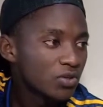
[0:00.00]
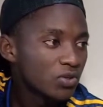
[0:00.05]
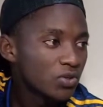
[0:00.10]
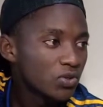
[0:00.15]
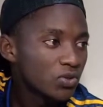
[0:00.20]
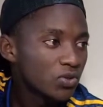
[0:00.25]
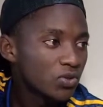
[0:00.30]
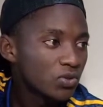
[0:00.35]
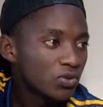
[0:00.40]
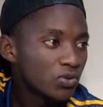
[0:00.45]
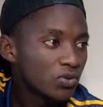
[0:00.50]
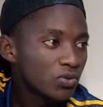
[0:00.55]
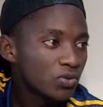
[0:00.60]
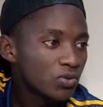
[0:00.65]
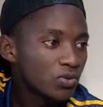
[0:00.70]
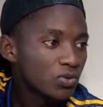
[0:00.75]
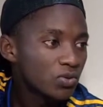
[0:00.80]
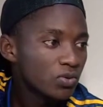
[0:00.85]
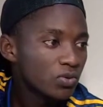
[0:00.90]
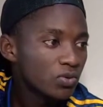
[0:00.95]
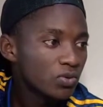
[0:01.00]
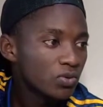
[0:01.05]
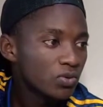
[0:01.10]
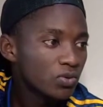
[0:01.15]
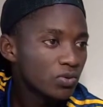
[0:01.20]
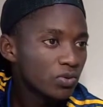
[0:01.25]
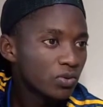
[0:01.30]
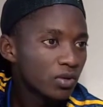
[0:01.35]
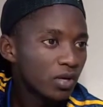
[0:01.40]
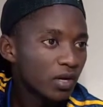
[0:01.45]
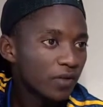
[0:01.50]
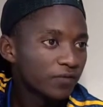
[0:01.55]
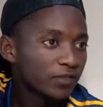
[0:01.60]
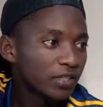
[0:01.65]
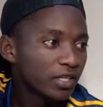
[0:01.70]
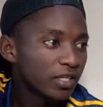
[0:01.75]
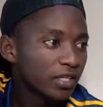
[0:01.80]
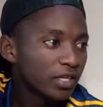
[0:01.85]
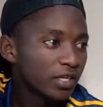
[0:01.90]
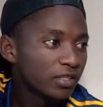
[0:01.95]
So after
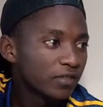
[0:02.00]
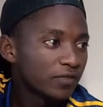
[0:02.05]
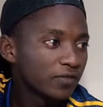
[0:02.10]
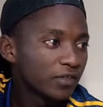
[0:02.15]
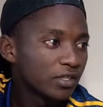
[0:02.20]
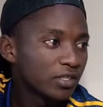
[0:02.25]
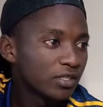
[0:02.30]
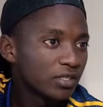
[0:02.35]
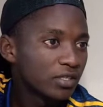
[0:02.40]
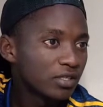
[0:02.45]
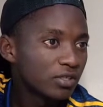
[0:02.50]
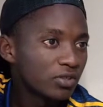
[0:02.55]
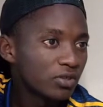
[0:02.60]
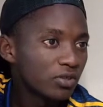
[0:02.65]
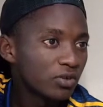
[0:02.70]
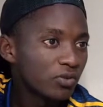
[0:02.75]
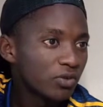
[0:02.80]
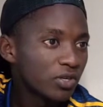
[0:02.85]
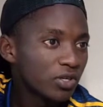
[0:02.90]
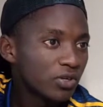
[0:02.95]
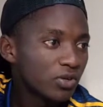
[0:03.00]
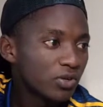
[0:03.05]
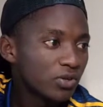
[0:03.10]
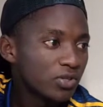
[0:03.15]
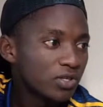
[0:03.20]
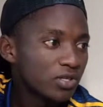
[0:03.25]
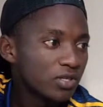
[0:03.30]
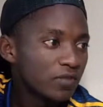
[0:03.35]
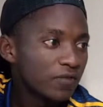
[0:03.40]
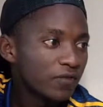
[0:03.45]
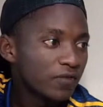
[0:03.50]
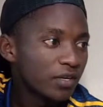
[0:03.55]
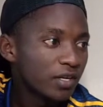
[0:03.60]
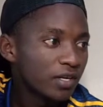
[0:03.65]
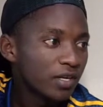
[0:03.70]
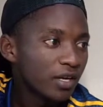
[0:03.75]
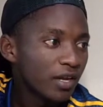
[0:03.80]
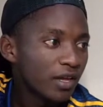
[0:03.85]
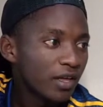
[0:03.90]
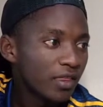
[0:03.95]
deactivating your Windows
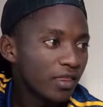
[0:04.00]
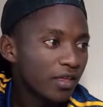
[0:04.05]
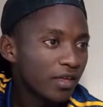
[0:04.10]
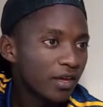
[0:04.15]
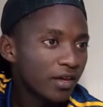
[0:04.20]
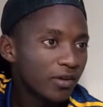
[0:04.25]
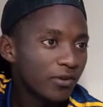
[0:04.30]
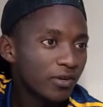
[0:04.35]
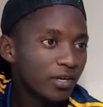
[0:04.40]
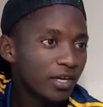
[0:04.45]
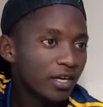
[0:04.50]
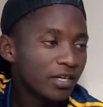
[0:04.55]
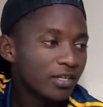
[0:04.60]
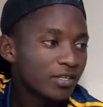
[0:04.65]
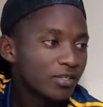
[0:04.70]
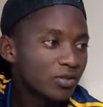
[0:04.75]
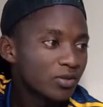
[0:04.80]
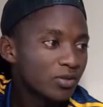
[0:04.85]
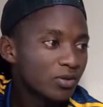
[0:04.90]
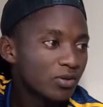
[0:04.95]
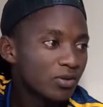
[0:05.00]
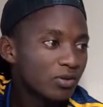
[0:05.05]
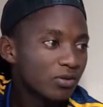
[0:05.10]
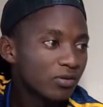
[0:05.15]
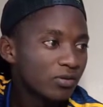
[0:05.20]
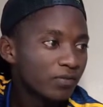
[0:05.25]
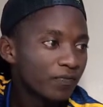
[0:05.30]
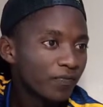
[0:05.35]
Defender, there you can install.